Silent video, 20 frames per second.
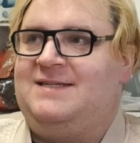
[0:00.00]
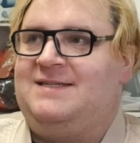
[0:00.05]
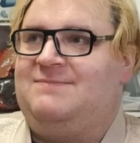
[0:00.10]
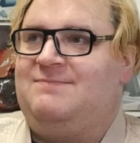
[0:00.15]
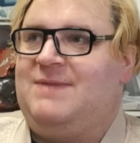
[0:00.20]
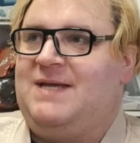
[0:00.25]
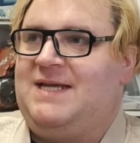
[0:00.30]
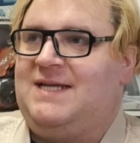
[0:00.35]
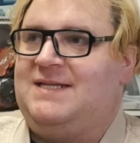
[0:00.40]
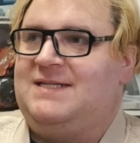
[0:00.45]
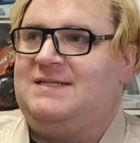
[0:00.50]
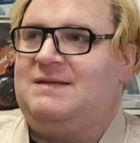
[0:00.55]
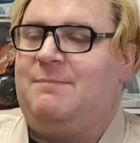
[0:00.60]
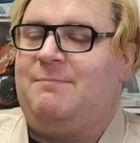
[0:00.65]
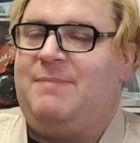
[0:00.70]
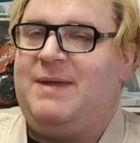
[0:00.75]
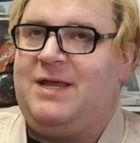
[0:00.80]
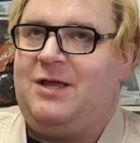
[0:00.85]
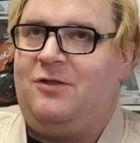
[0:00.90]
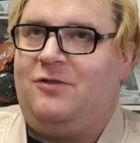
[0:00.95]
Means
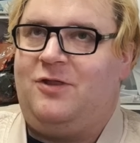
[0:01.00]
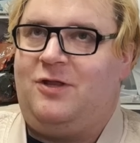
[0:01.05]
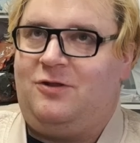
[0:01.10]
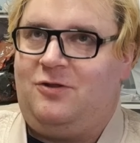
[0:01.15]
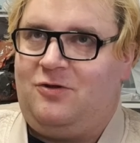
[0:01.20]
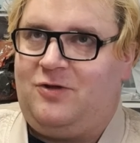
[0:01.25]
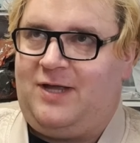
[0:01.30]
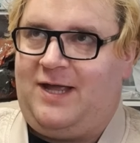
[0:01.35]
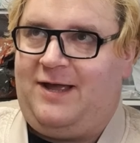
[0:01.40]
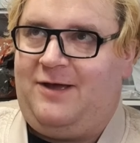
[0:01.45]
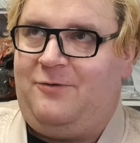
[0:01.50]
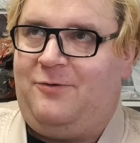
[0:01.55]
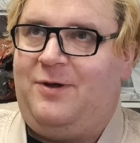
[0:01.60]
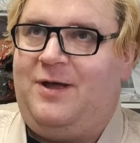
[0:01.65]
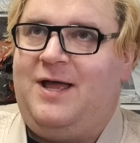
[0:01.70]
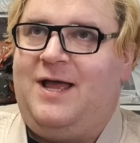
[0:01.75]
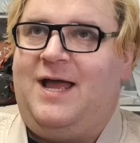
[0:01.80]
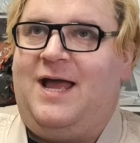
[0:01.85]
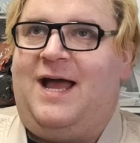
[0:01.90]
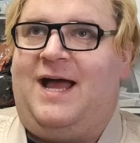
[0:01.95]
be on the lookout,
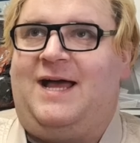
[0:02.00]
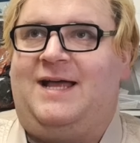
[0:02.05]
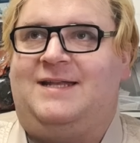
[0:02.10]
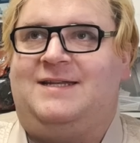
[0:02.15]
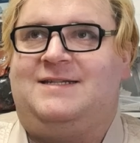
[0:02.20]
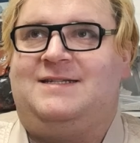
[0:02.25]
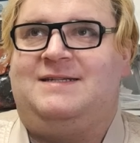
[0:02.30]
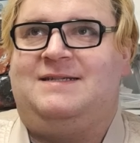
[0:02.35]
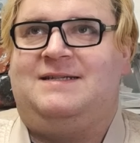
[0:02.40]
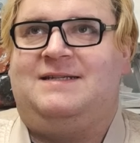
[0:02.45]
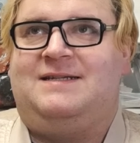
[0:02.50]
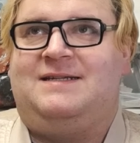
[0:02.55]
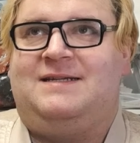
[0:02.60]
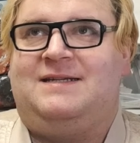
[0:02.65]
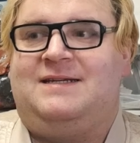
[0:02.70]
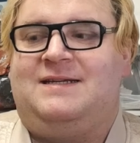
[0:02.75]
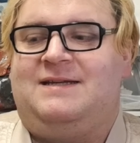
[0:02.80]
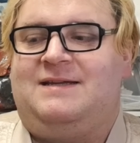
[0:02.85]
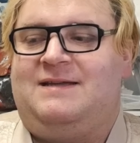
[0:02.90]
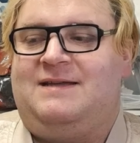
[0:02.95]
and
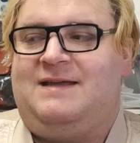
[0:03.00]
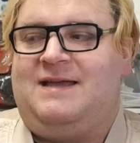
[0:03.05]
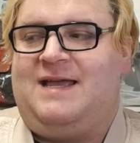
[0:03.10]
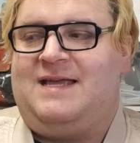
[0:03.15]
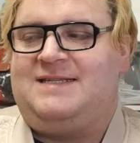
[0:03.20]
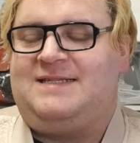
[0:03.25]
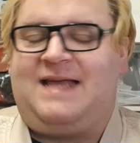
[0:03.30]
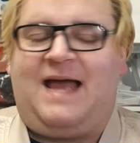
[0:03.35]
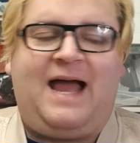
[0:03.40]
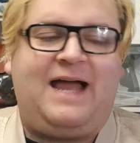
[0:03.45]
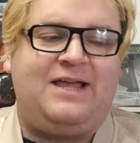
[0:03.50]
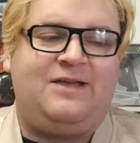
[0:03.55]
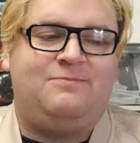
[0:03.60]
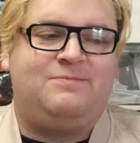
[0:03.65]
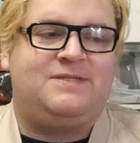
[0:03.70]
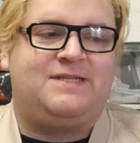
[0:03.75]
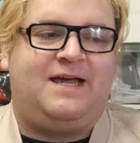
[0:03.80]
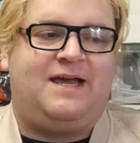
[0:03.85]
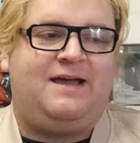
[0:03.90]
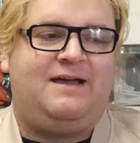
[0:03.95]
it's
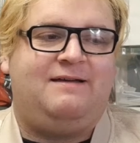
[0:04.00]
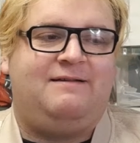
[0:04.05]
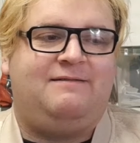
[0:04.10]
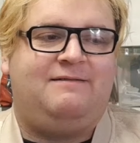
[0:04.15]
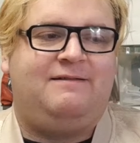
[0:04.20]
items that